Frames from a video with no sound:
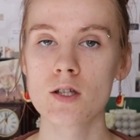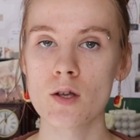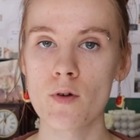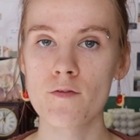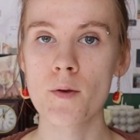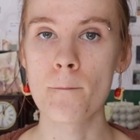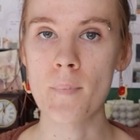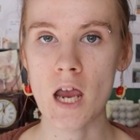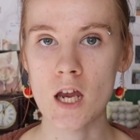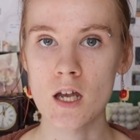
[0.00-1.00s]
of the
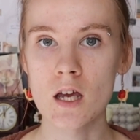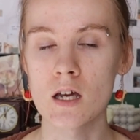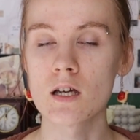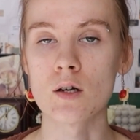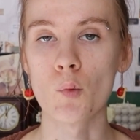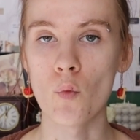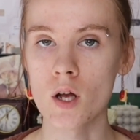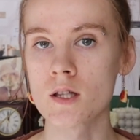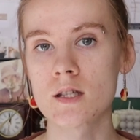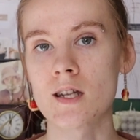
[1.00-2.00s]
main
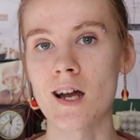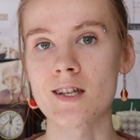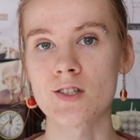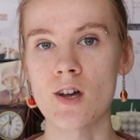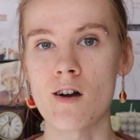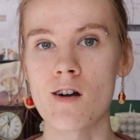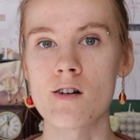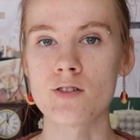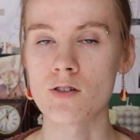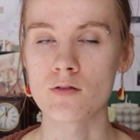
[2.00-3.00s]
ones that I saw
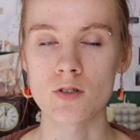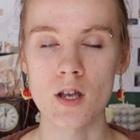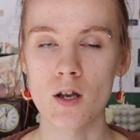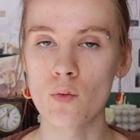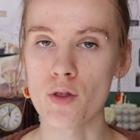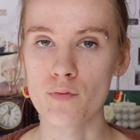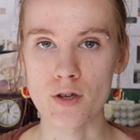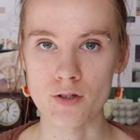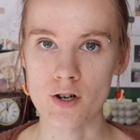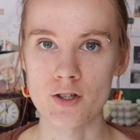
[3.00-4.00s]
associated with
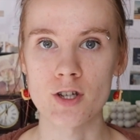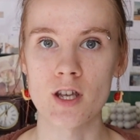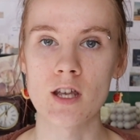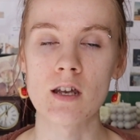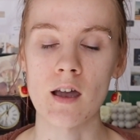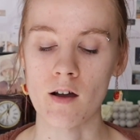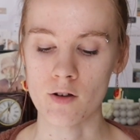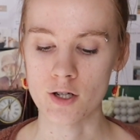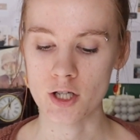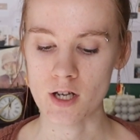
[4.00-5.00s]
research in
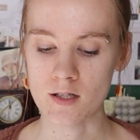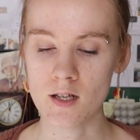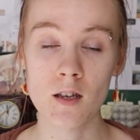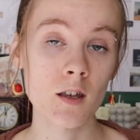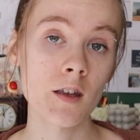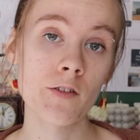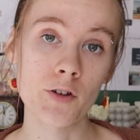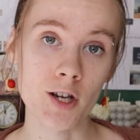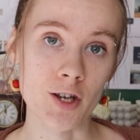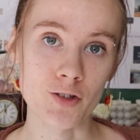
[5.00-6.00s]
allergies, if
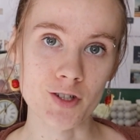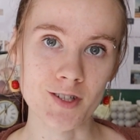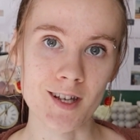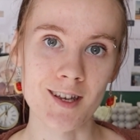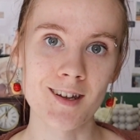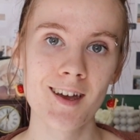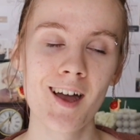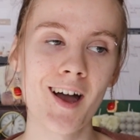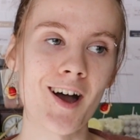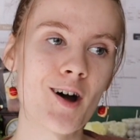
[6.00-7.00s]
you're interested.
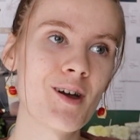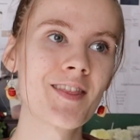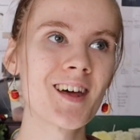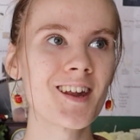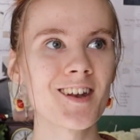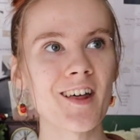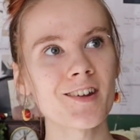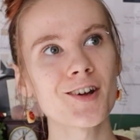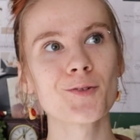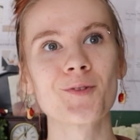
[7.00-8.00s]
And then
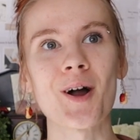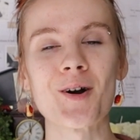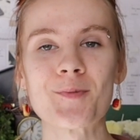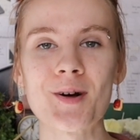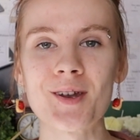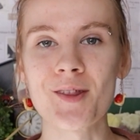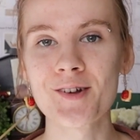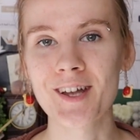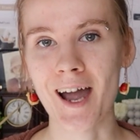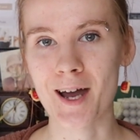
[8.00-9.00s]
another
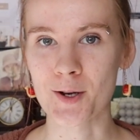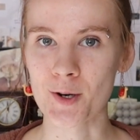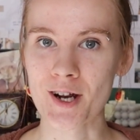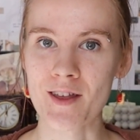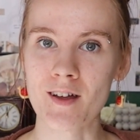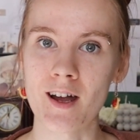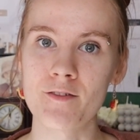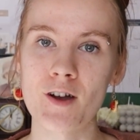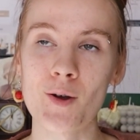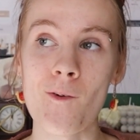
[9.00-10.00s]
category that I
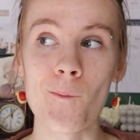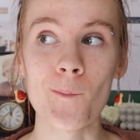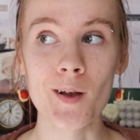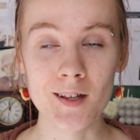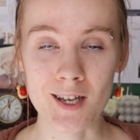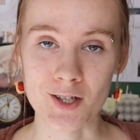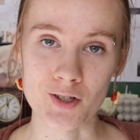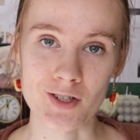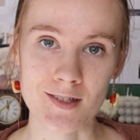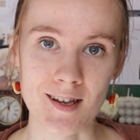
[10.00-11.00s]
found really
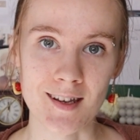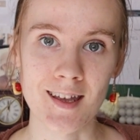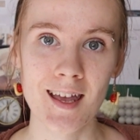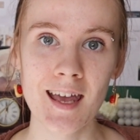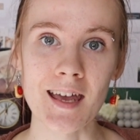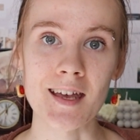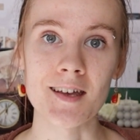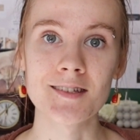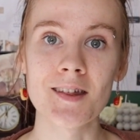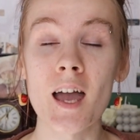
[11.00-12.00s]
interesting
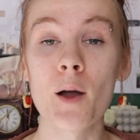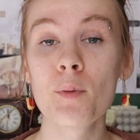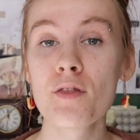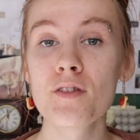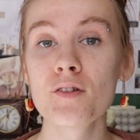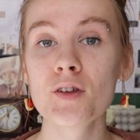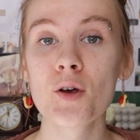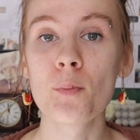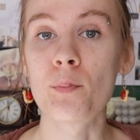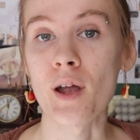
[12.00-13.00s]
is the
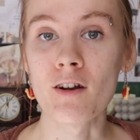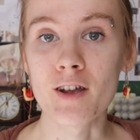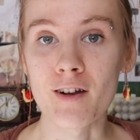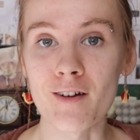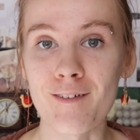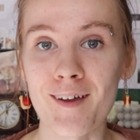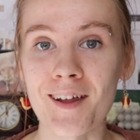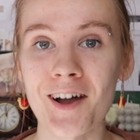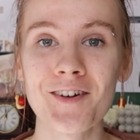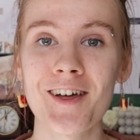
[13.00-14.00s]
epithelial barrier, and
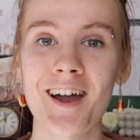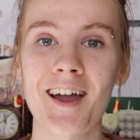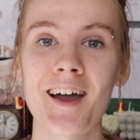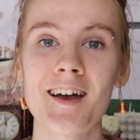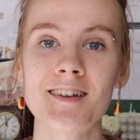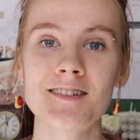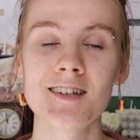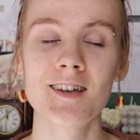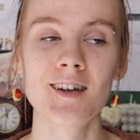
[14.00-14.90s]
how that has